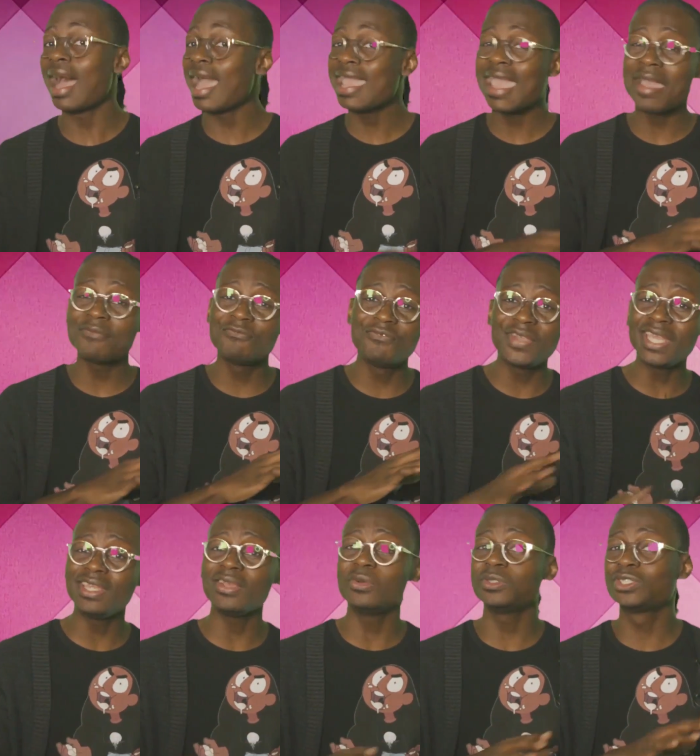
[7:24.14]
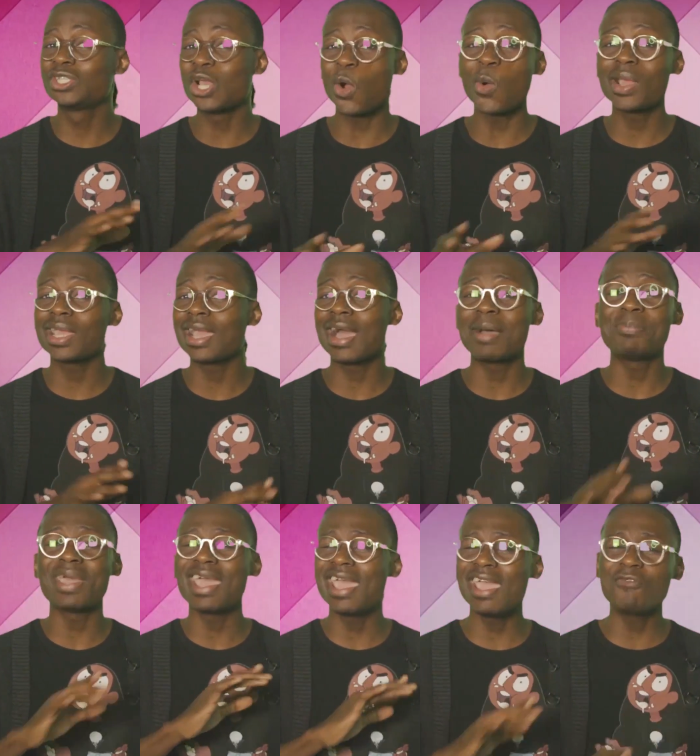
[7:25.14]
I have videos going
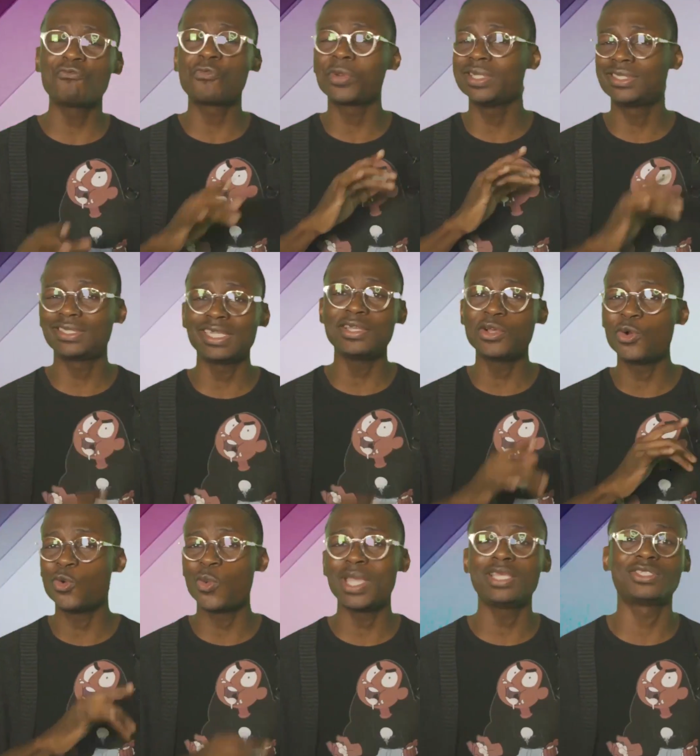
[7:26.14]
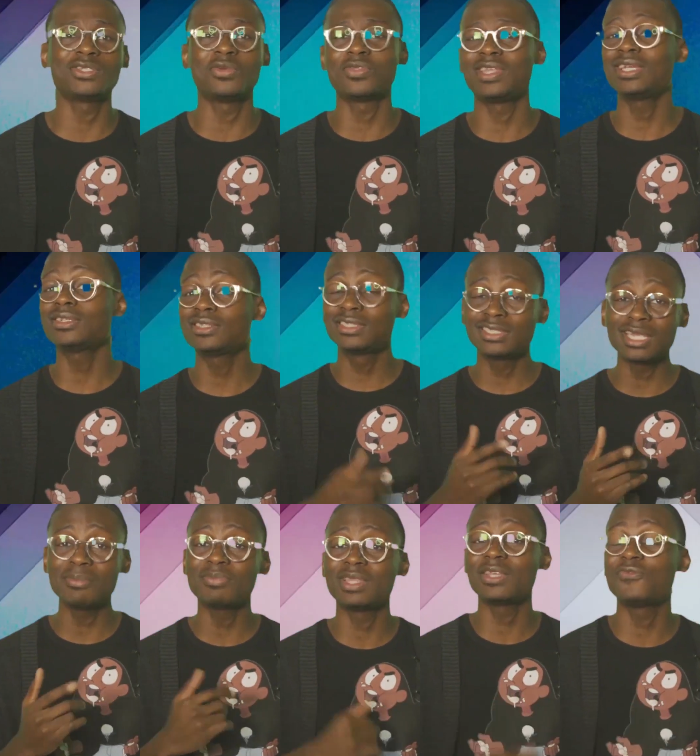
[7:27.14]
up every single week, so there's
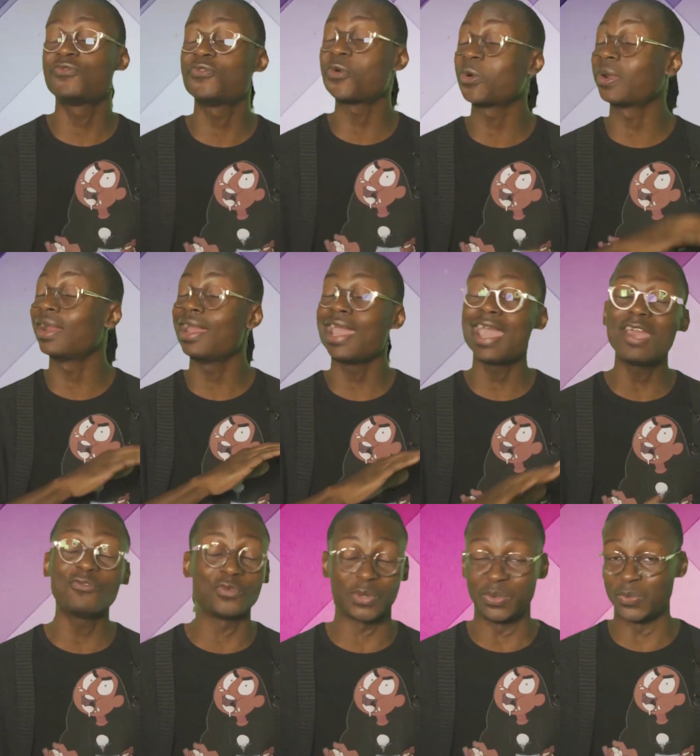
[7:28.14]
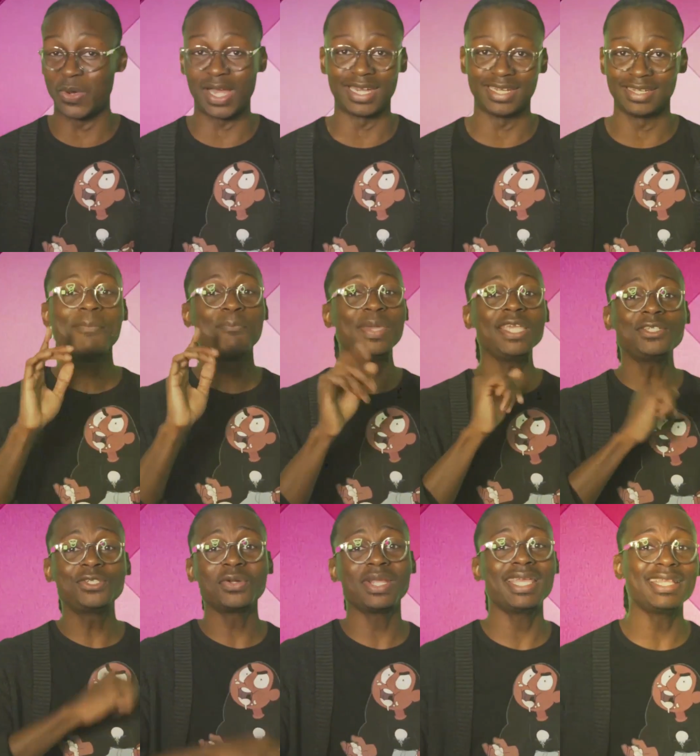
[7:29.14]
something for everyone. And be
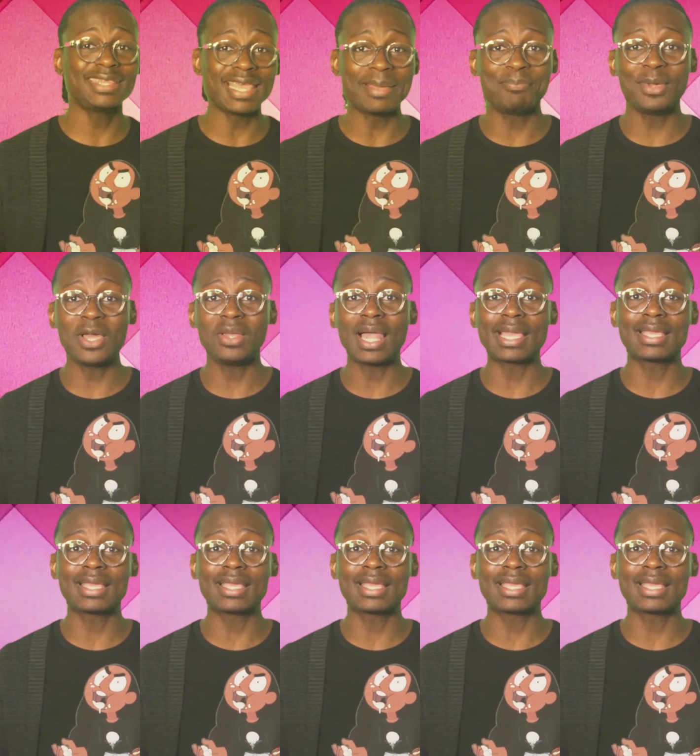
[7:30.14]
sure to hit that bell